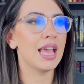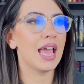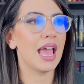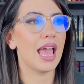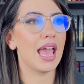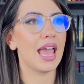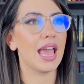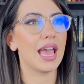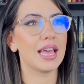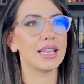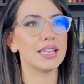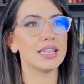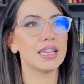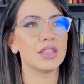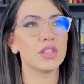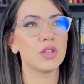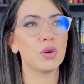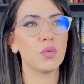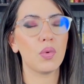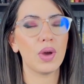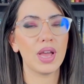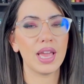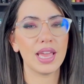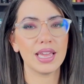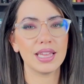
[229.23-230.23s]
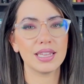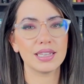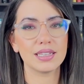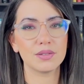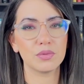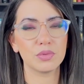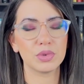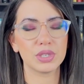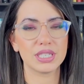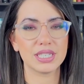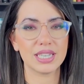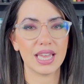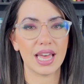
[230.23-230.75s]
And the way it
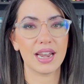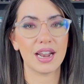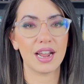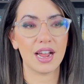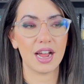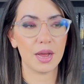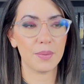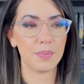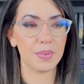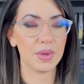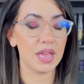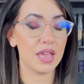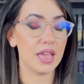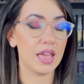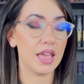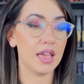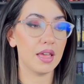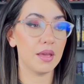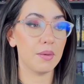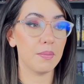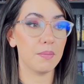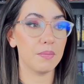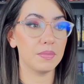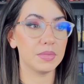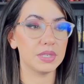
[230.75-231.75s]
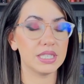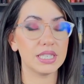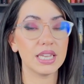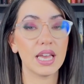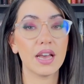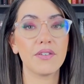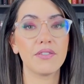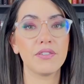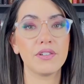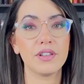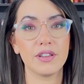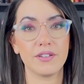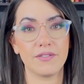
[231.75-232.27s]
was set up, it
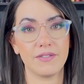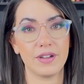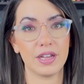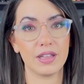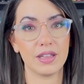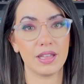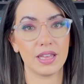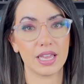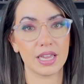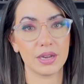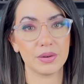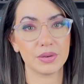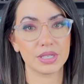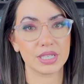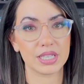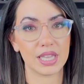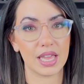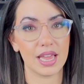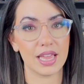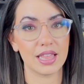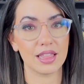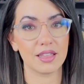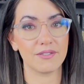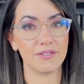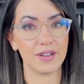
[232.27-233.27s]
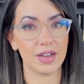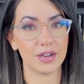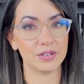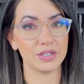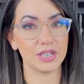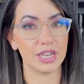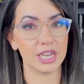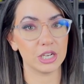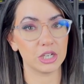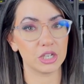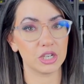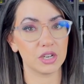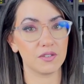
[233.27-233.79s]
definitely felt like it was laying the
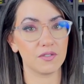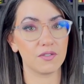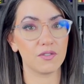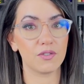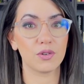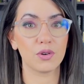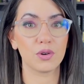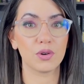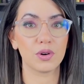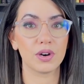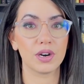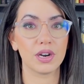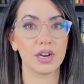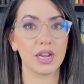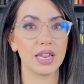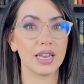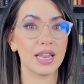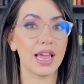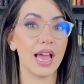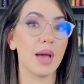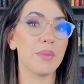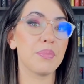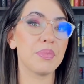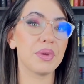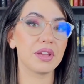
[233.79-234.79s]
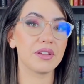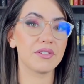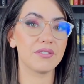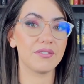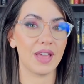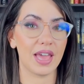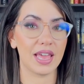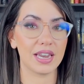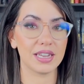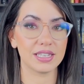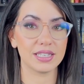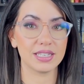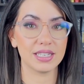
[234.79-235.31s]
foundation for an epic
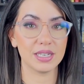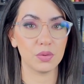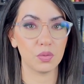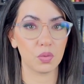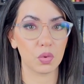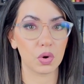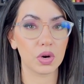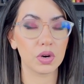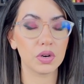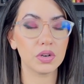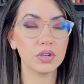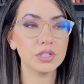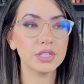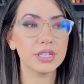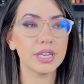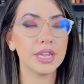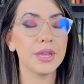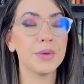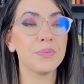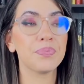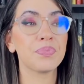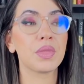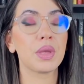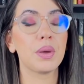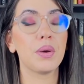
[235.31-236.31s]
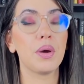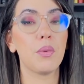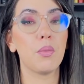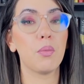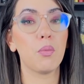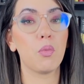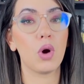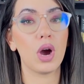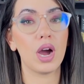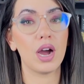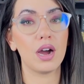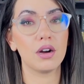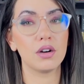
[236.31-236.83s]
fantasy world
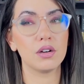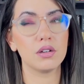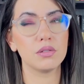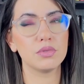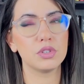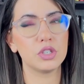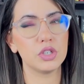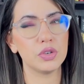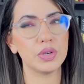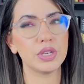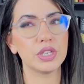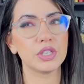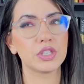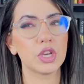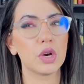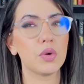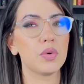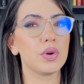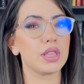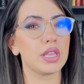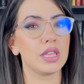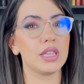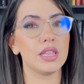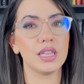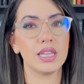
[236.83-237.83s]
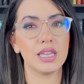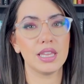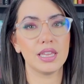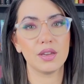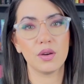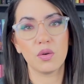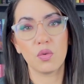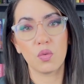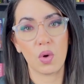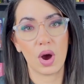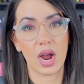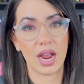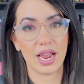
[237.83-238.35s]
while doing so within the
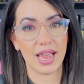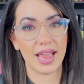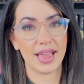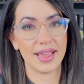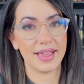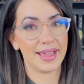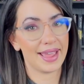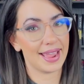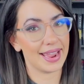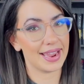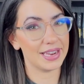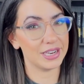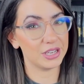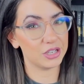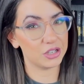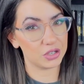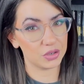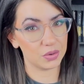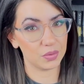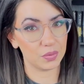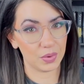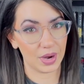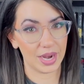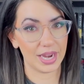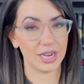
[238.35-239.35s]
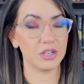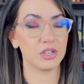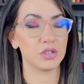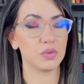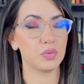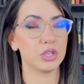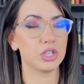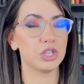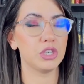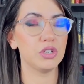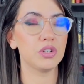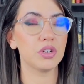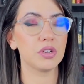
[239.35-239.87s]
YA age range,
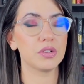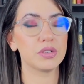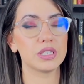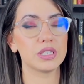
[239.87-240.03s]
which you don't